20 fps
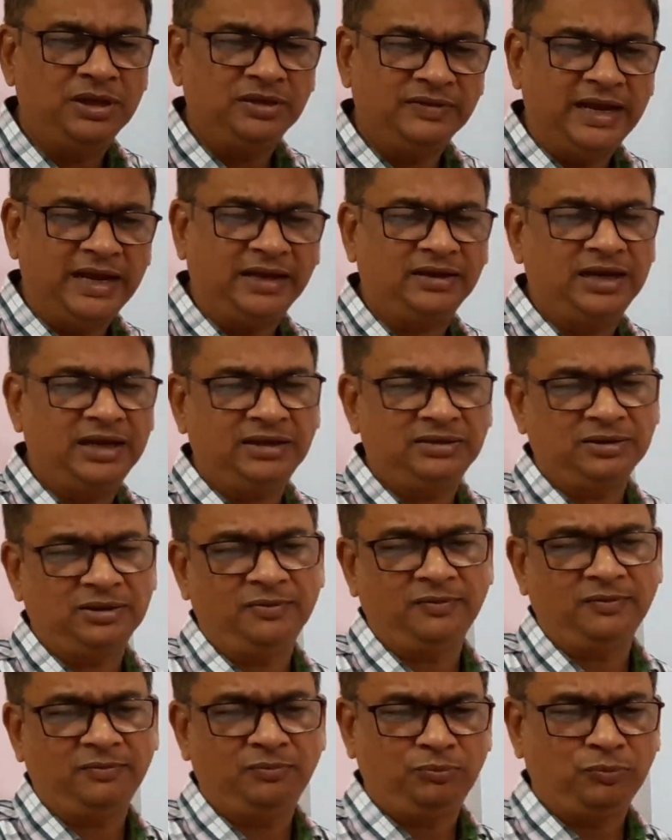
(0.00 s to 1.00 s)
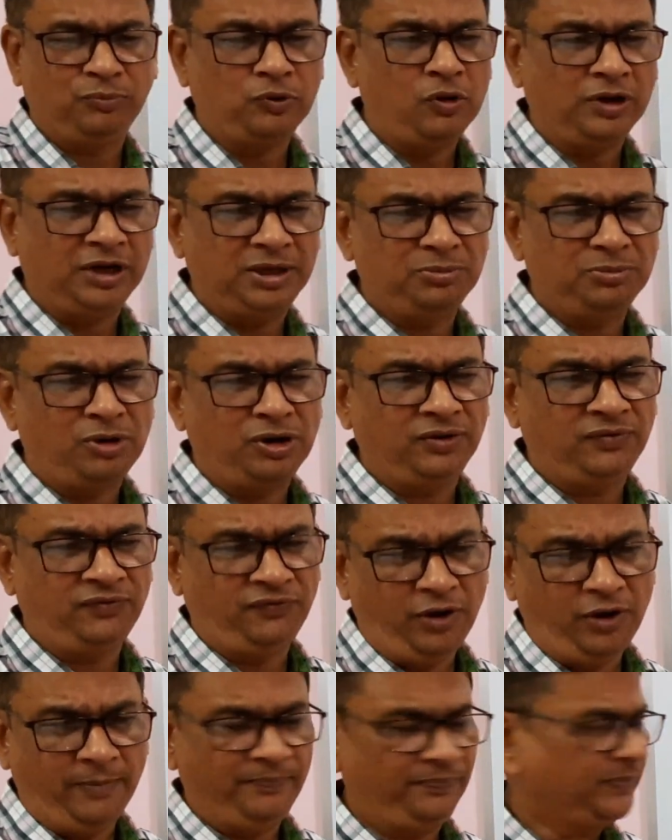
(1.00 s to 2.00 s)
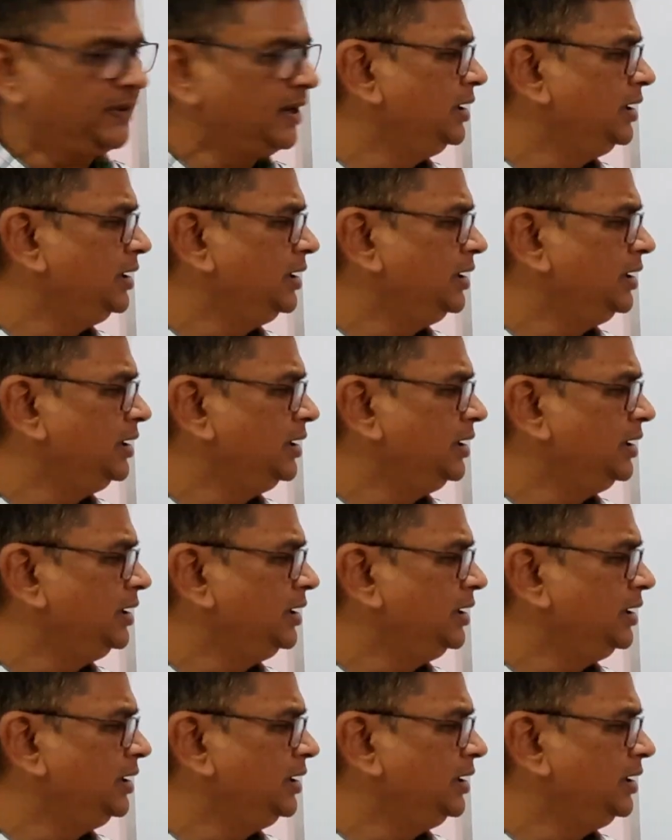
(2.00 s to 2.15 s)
that get a covalent bond form.